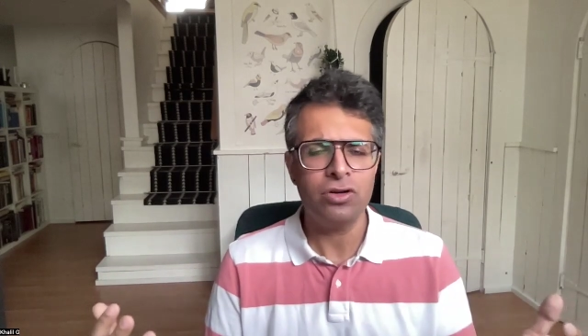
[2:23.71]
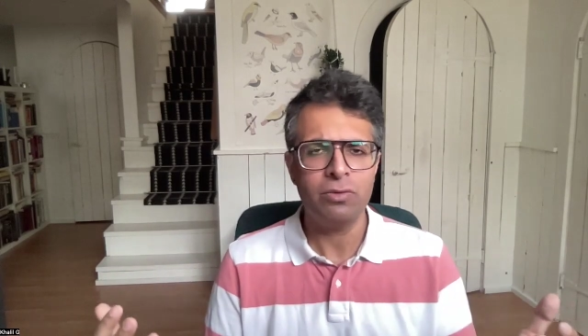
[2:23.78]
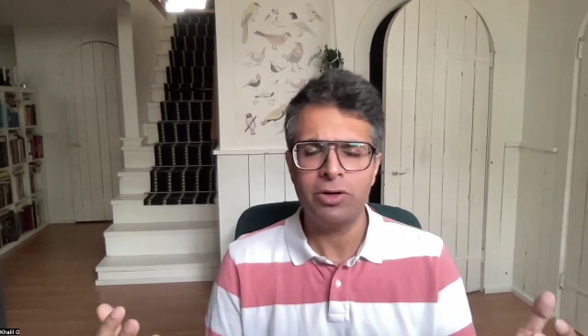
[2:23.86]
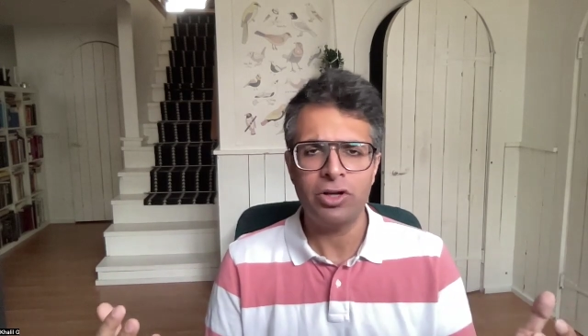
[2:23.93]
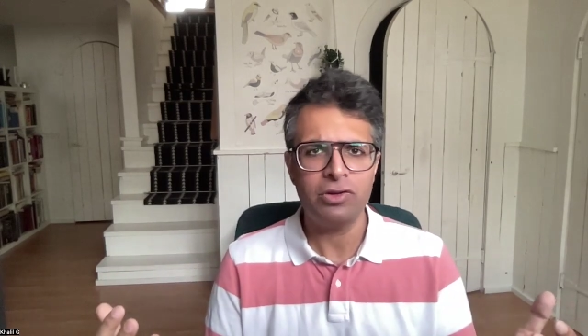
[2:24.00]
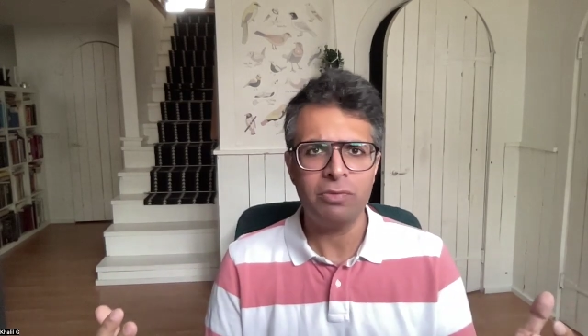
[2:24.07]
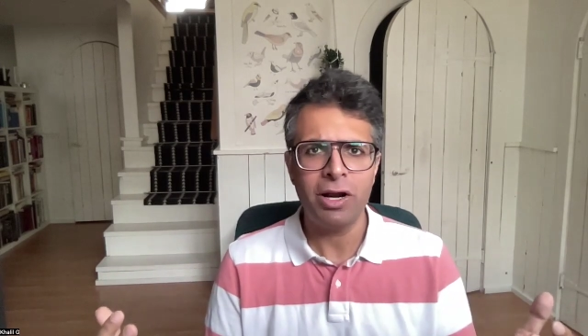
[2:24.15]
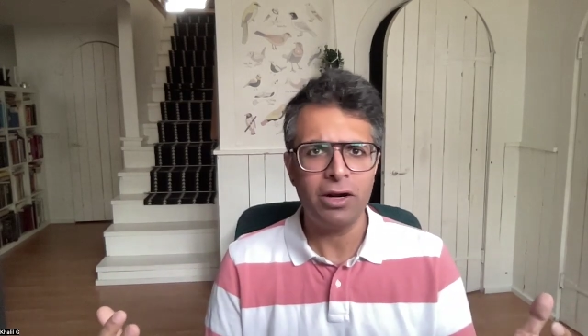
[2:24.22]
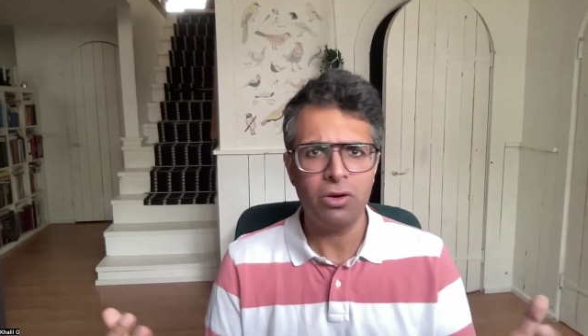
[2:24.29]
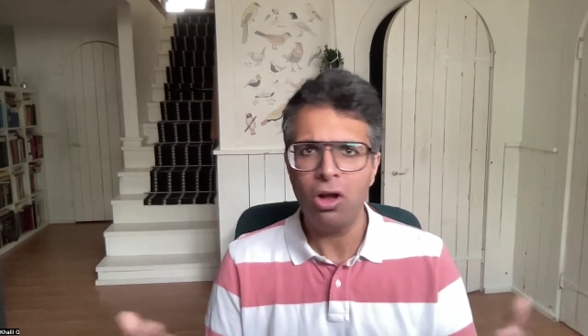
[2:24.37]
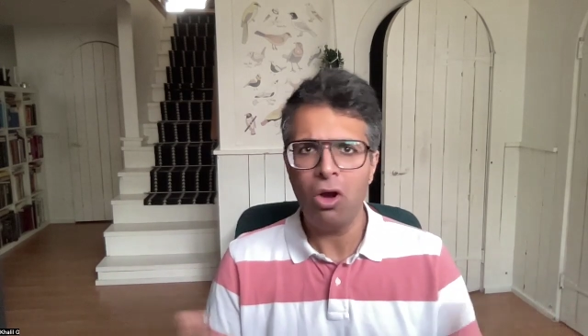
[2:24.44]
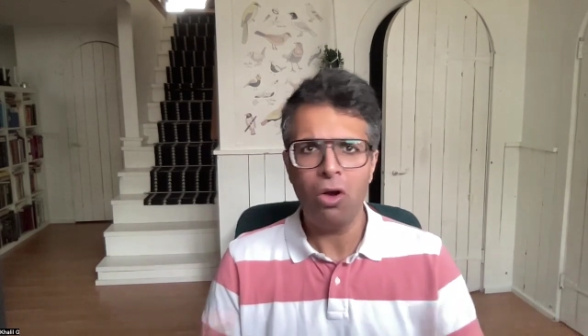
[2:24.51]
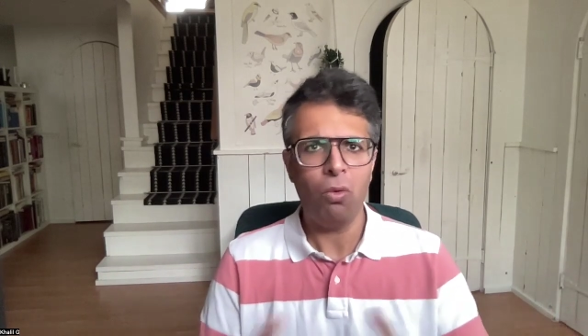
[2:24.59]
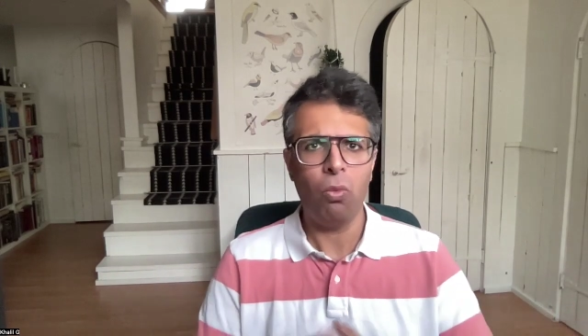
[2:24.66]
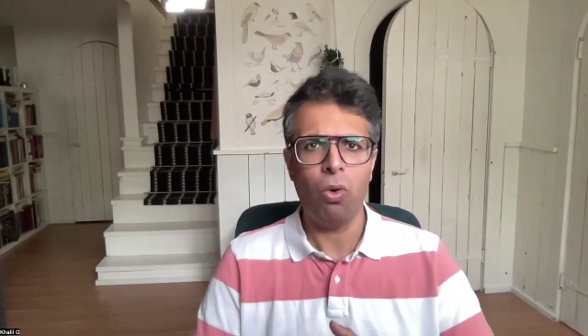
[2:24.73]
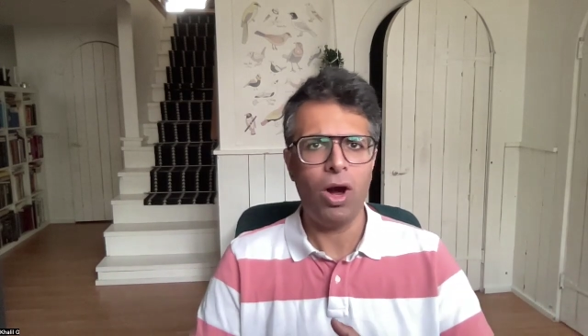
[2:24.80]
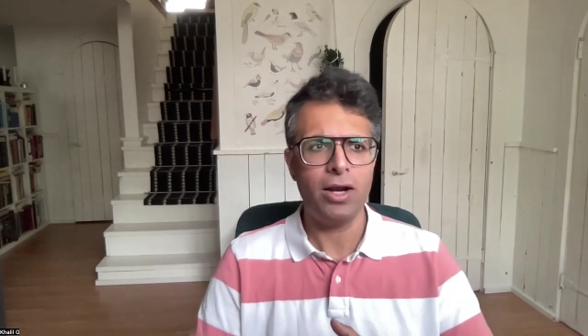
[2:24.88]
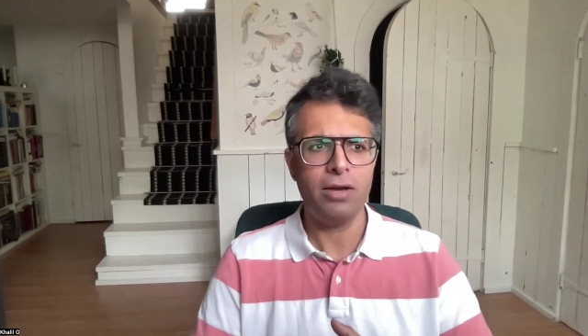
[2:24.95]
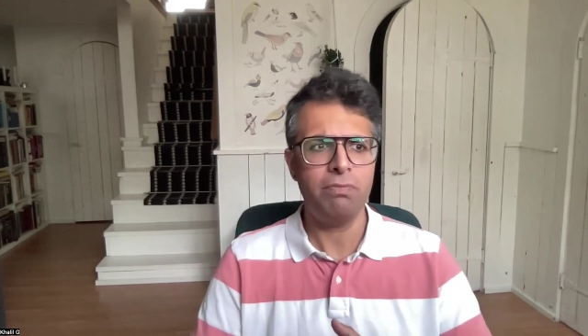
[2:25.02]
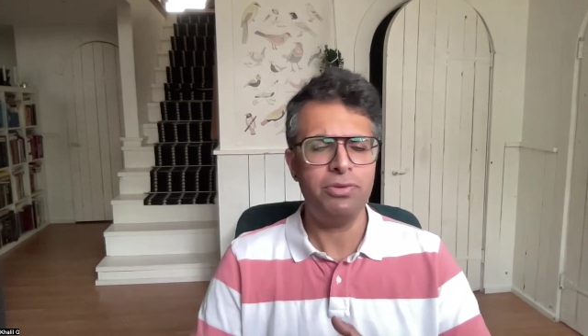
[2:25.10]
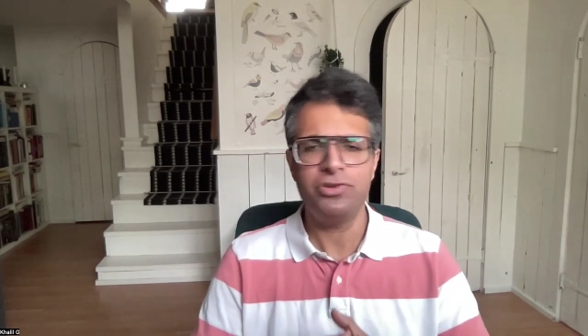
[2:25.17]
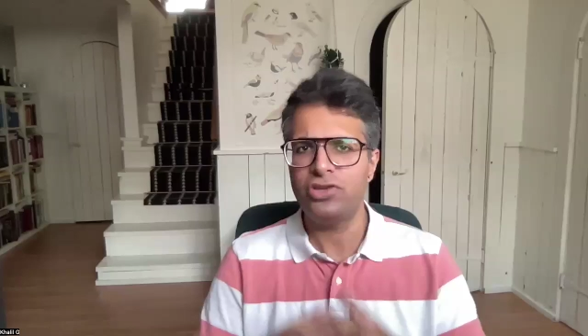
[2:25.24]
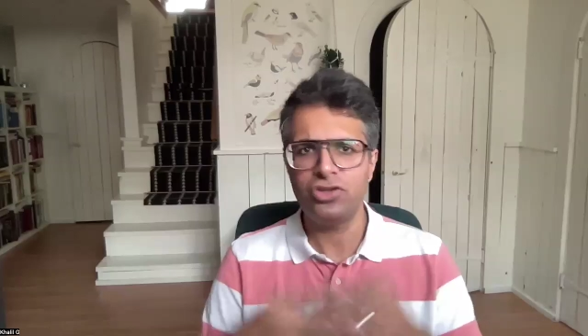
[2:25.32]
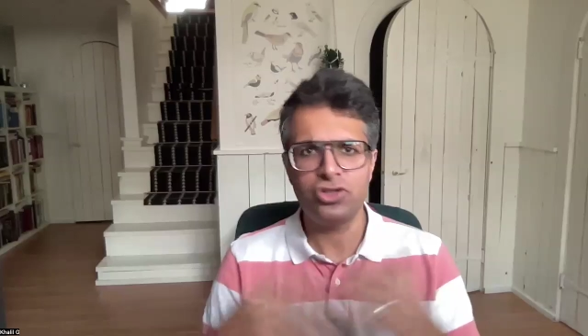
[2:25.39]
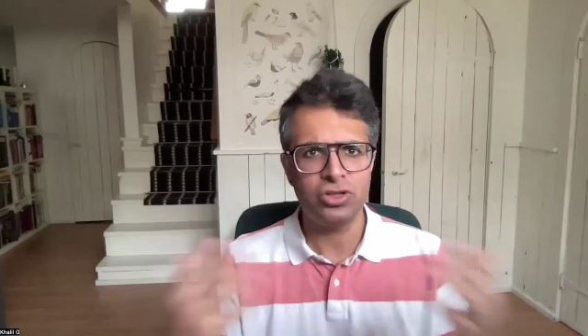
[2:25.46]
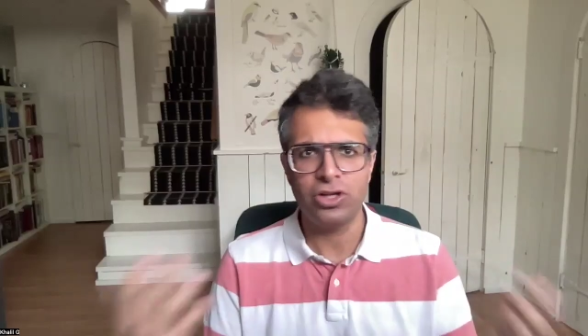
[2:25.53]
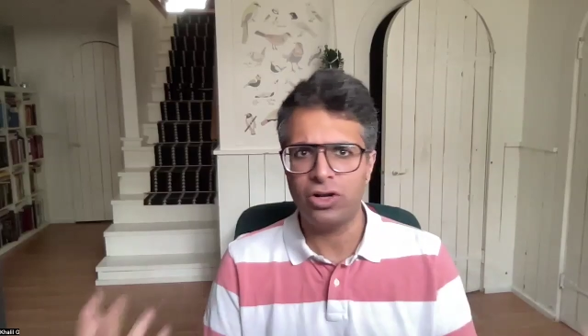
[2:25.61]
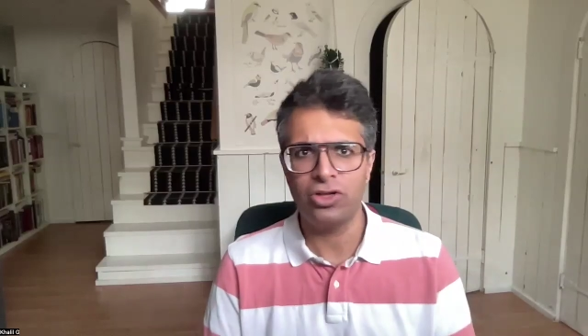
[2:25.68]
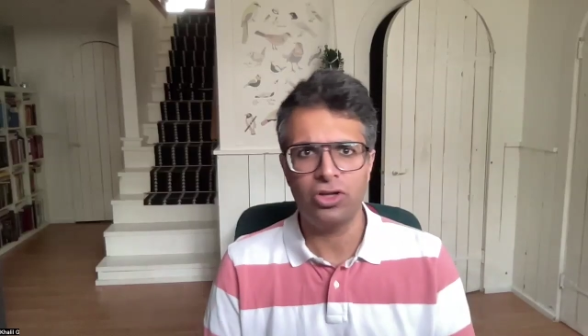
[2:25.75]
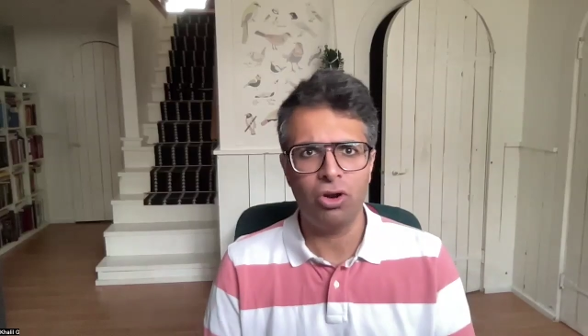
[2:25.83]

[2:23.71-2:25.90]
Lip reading: it doesn't matter what position they're in